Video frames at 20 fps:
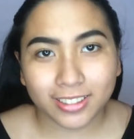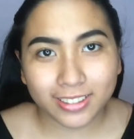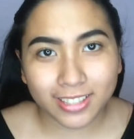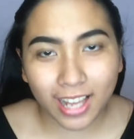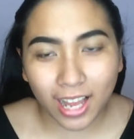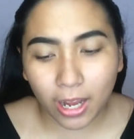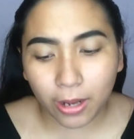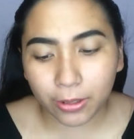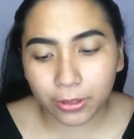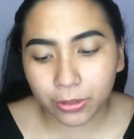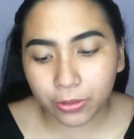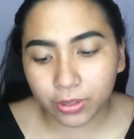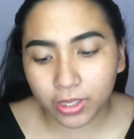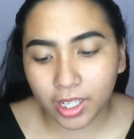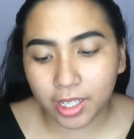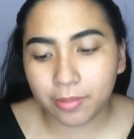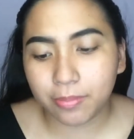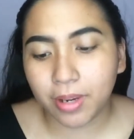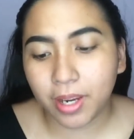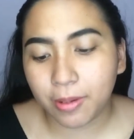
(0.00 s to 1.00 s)
Now, to
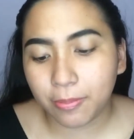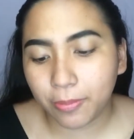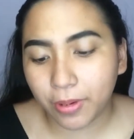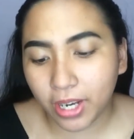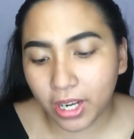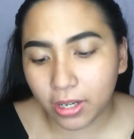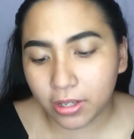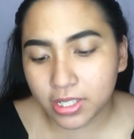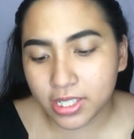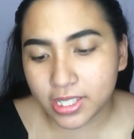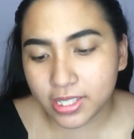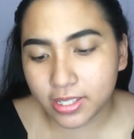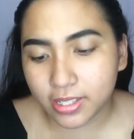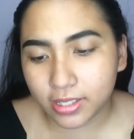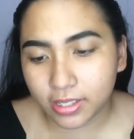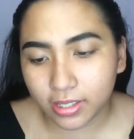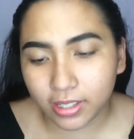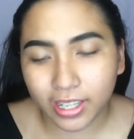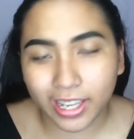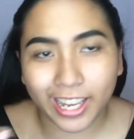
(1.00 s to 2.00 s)
make my brows
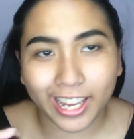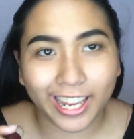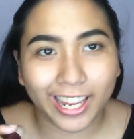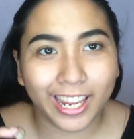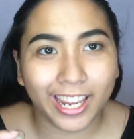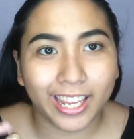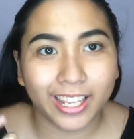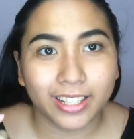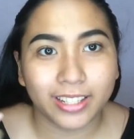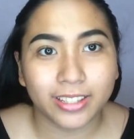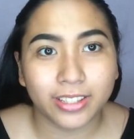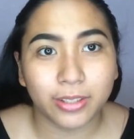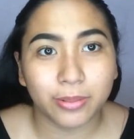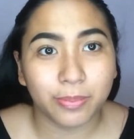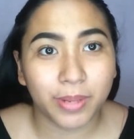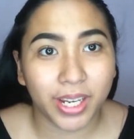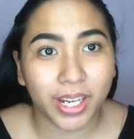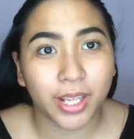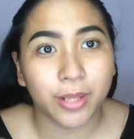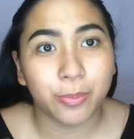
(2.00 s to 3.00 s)
and to
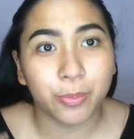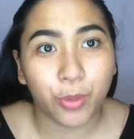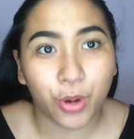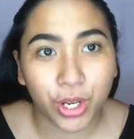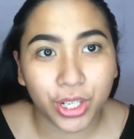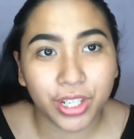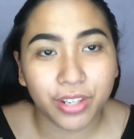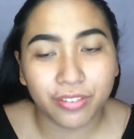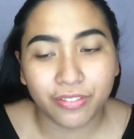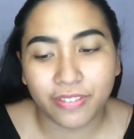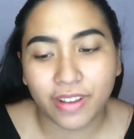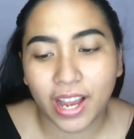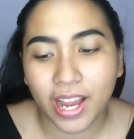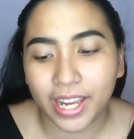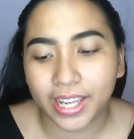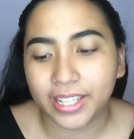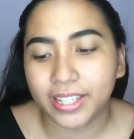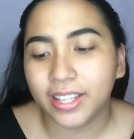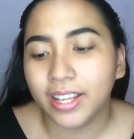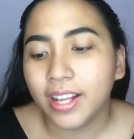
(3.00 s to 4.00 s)
make it more
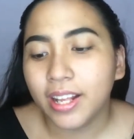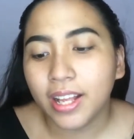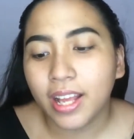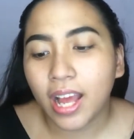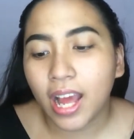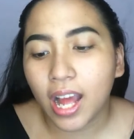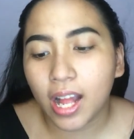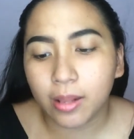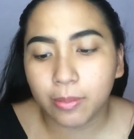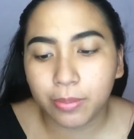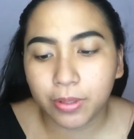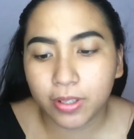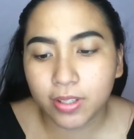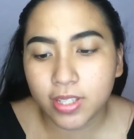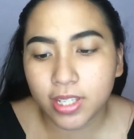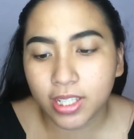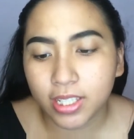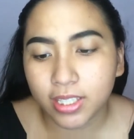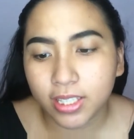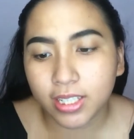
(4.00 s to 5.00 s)
defined, I'll be
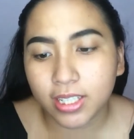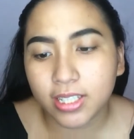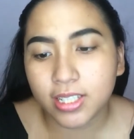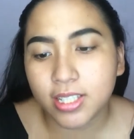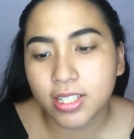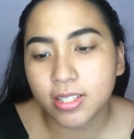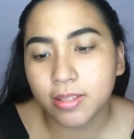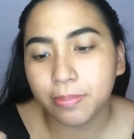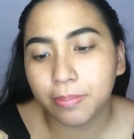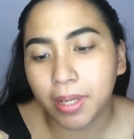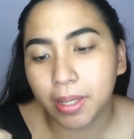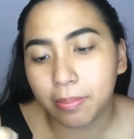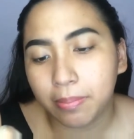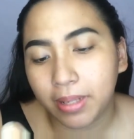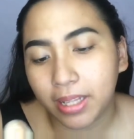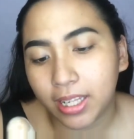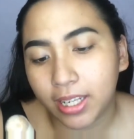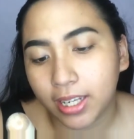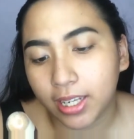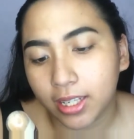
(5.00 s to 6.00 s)
using this
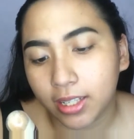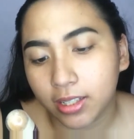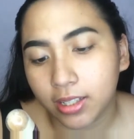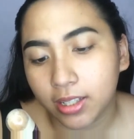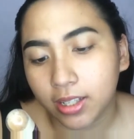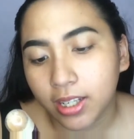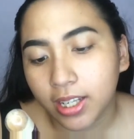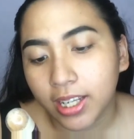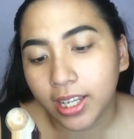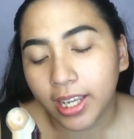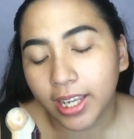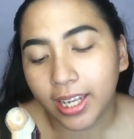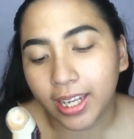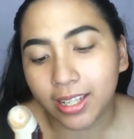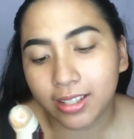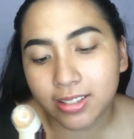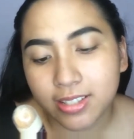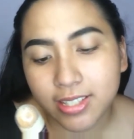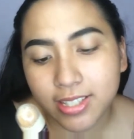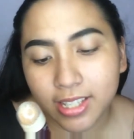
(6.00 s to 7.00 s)
Maybelline
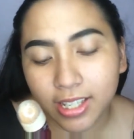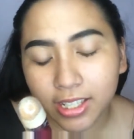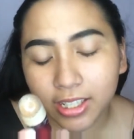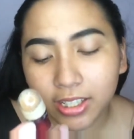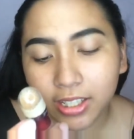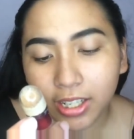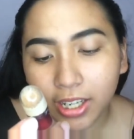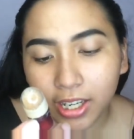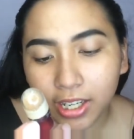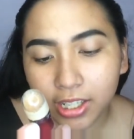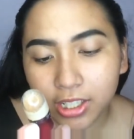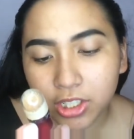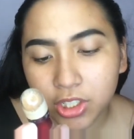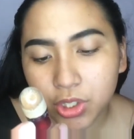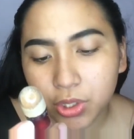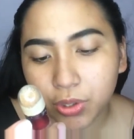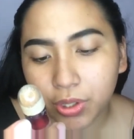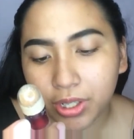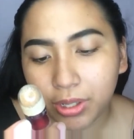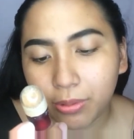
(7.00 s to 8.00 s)
Instant
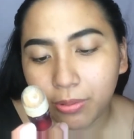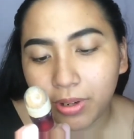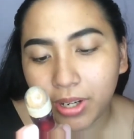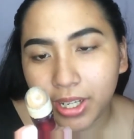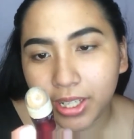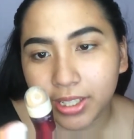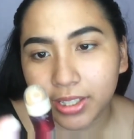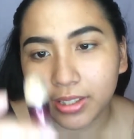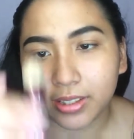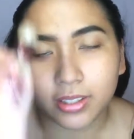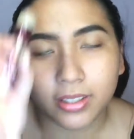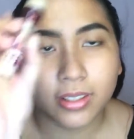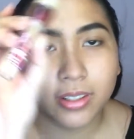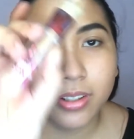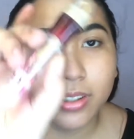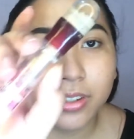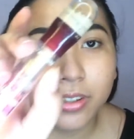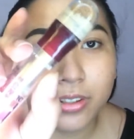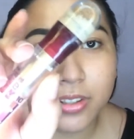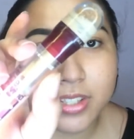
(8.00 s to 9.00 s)
Age Rewind
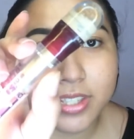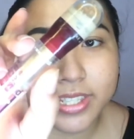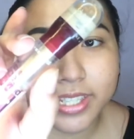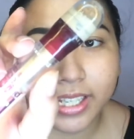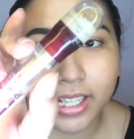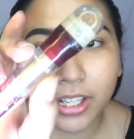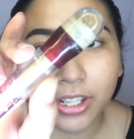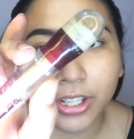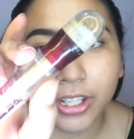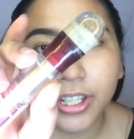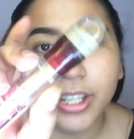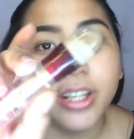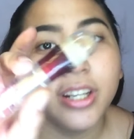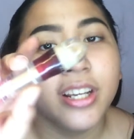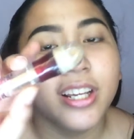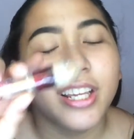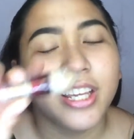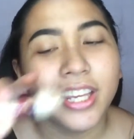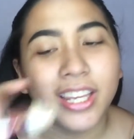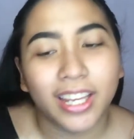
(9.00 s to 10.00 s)
Concealer.
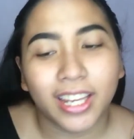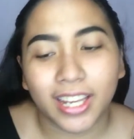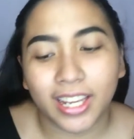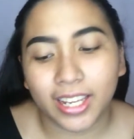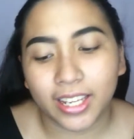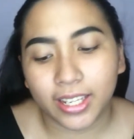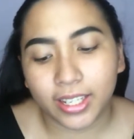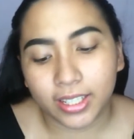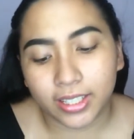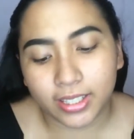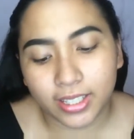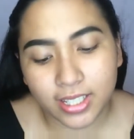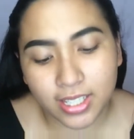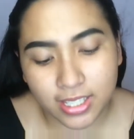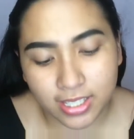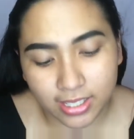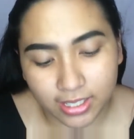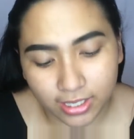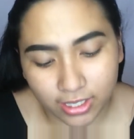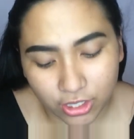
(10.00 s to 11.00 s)
And this
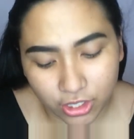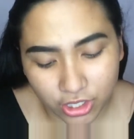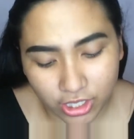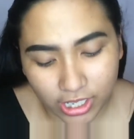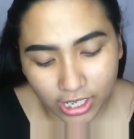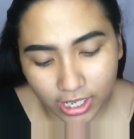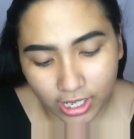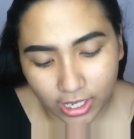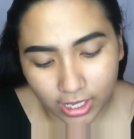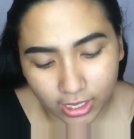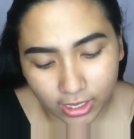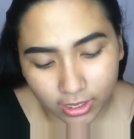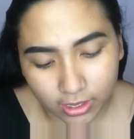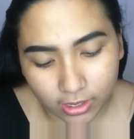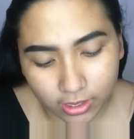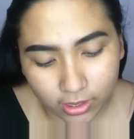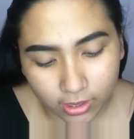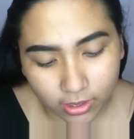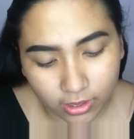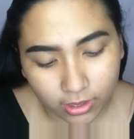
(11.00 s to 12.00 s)
is in the shade
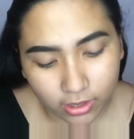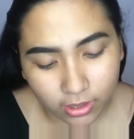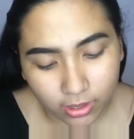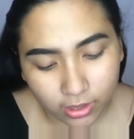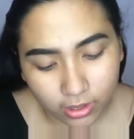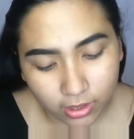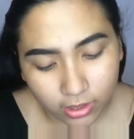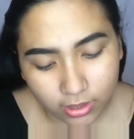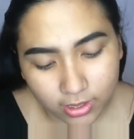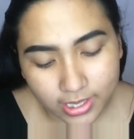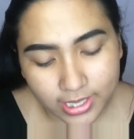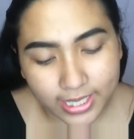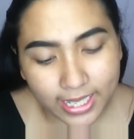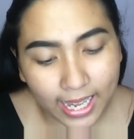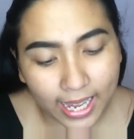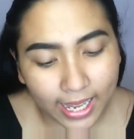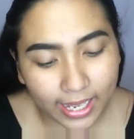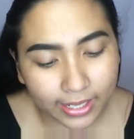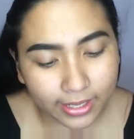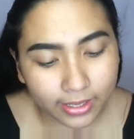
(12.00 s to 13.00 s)

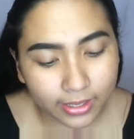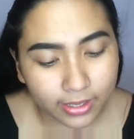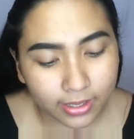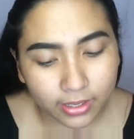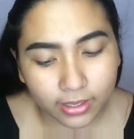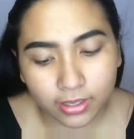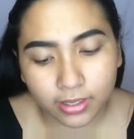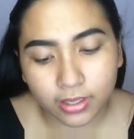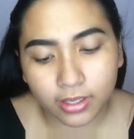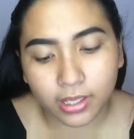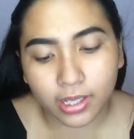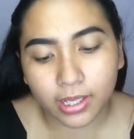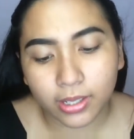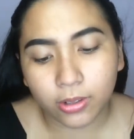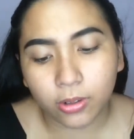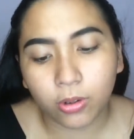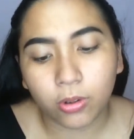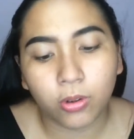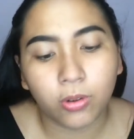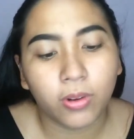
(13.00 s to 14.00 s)
Sand.
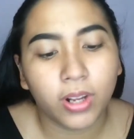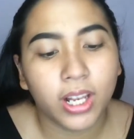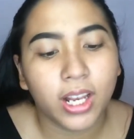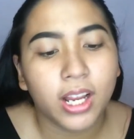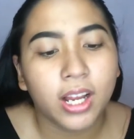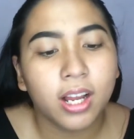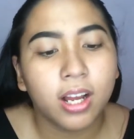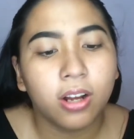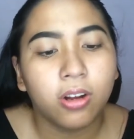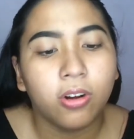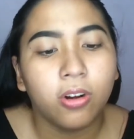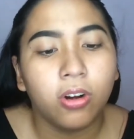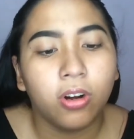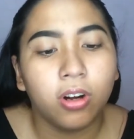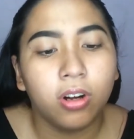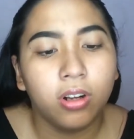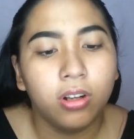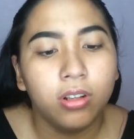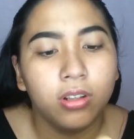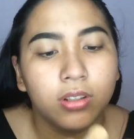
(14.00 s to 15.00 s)
Kuha lang
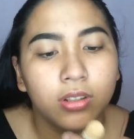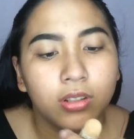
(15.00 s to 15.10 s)
ako.